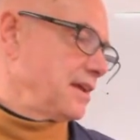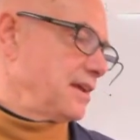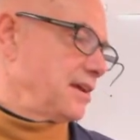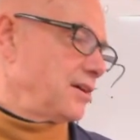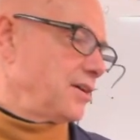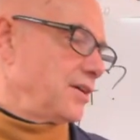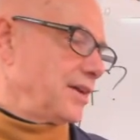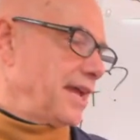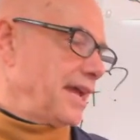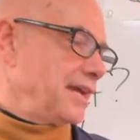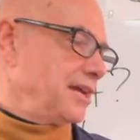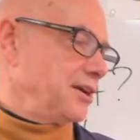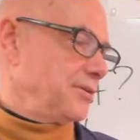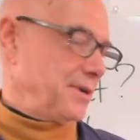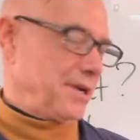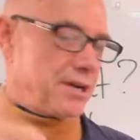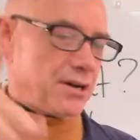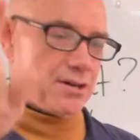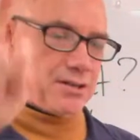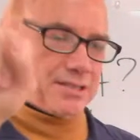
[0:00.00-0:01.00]
Okay, here
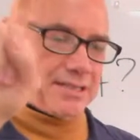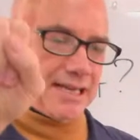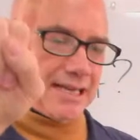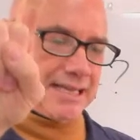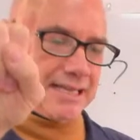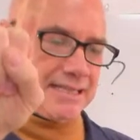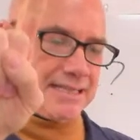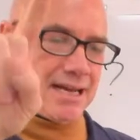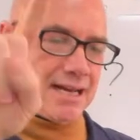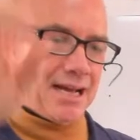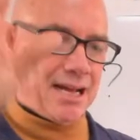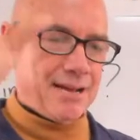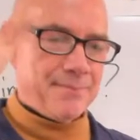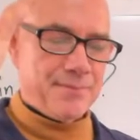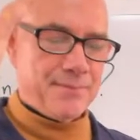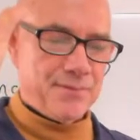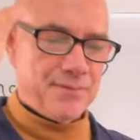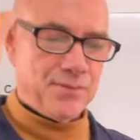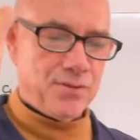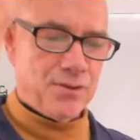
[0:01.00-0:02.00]
we go. Second
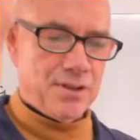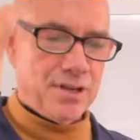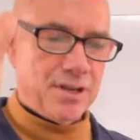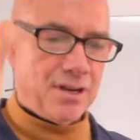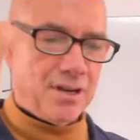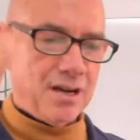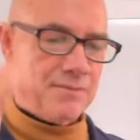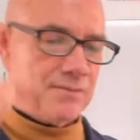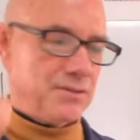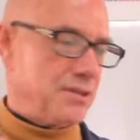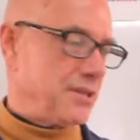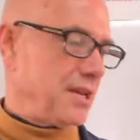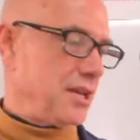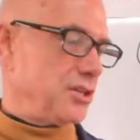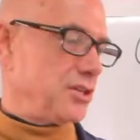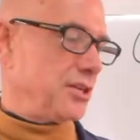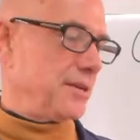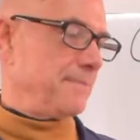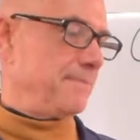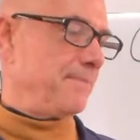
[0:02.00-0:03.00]
time for the
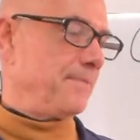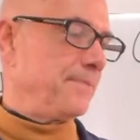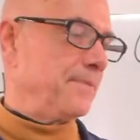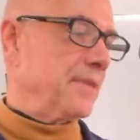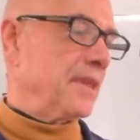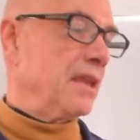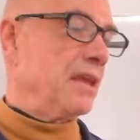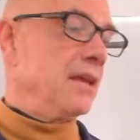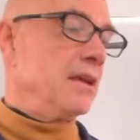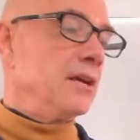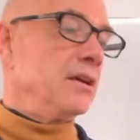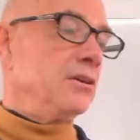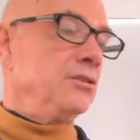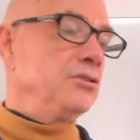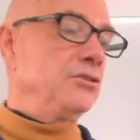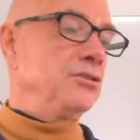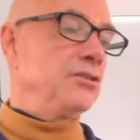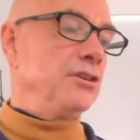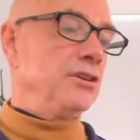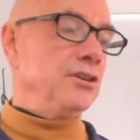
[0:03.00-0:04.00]
conversation.
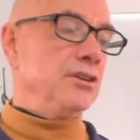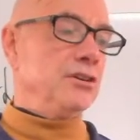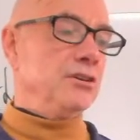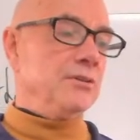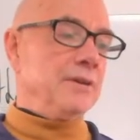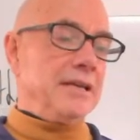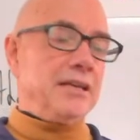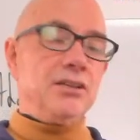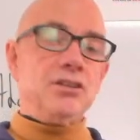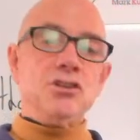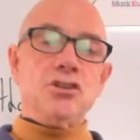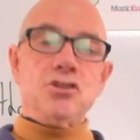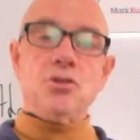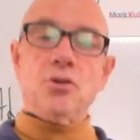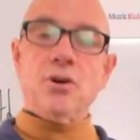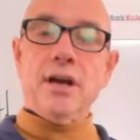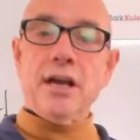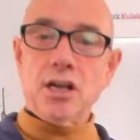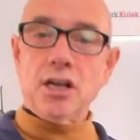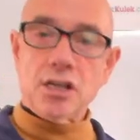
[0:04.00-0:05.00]
Do you
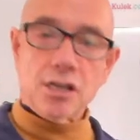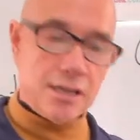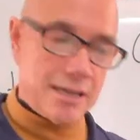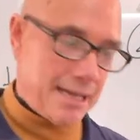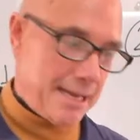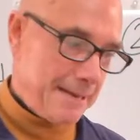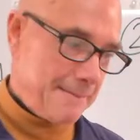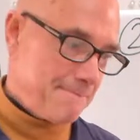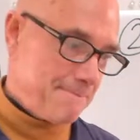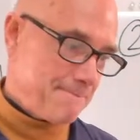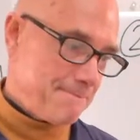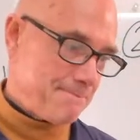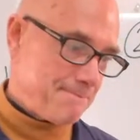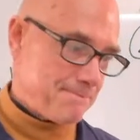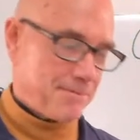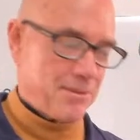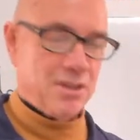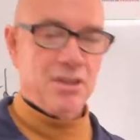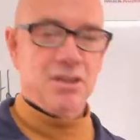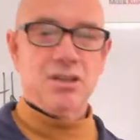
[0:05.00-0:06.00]
enjoy cooking?
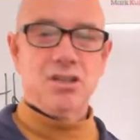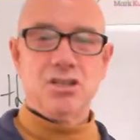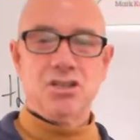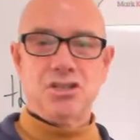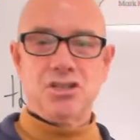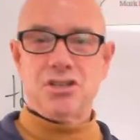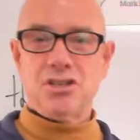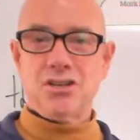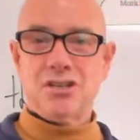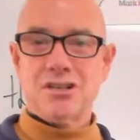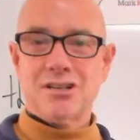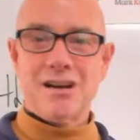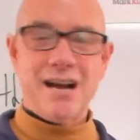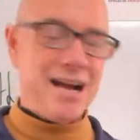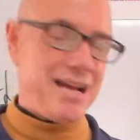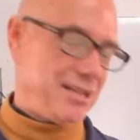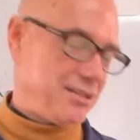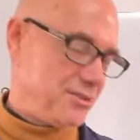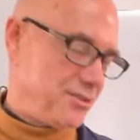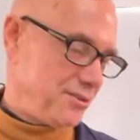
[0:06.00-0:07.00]
Sure,
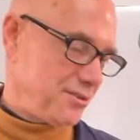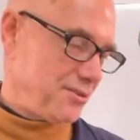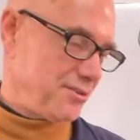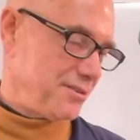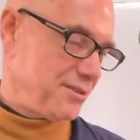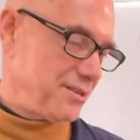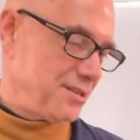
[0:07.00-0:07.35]
I do.